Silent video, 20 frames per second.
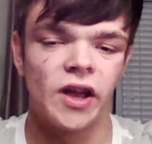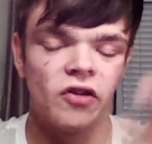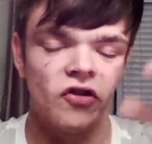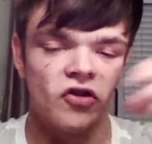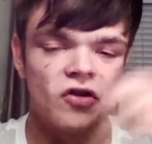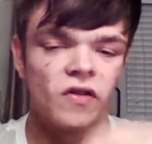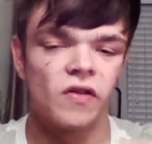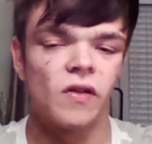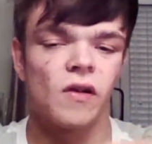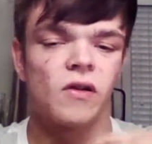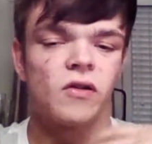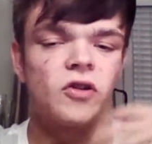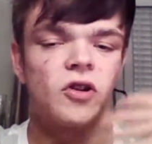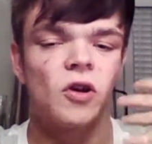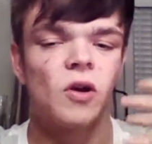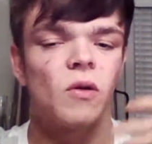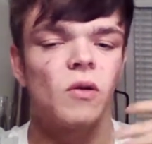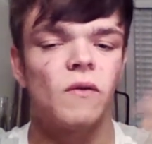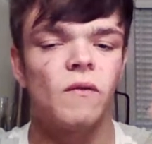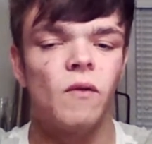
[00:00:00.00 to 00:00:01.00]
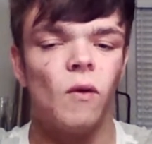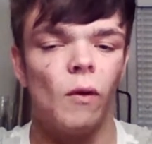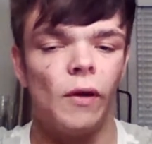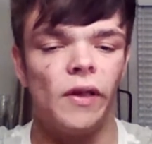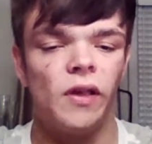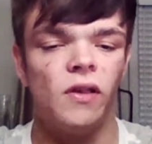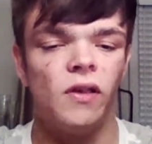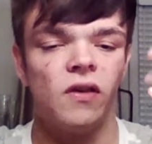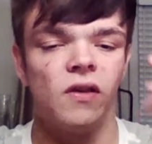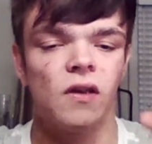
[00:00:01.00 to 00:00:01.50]
It's just her tone of
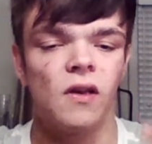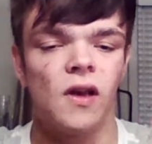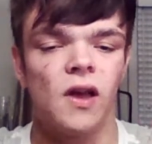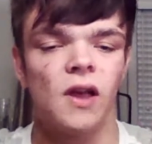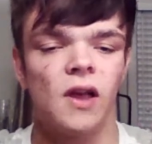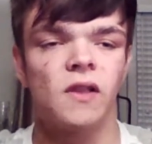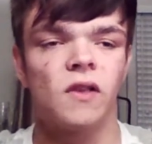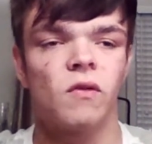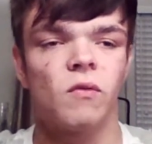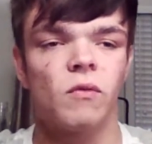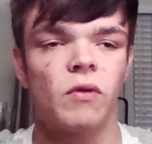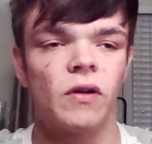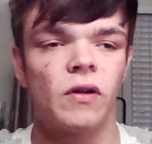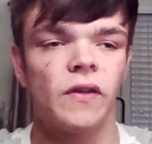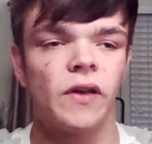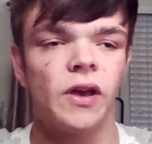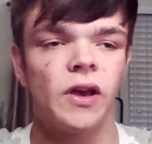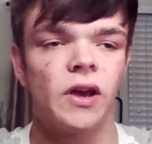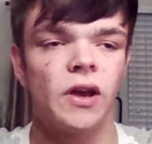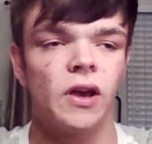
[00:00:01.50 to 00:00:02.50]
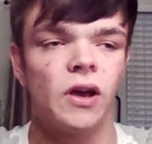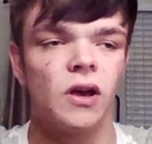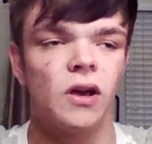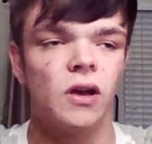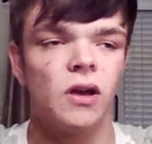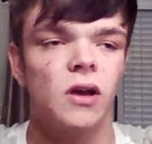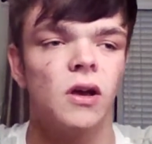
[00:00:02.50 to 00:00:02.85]
voice. It's really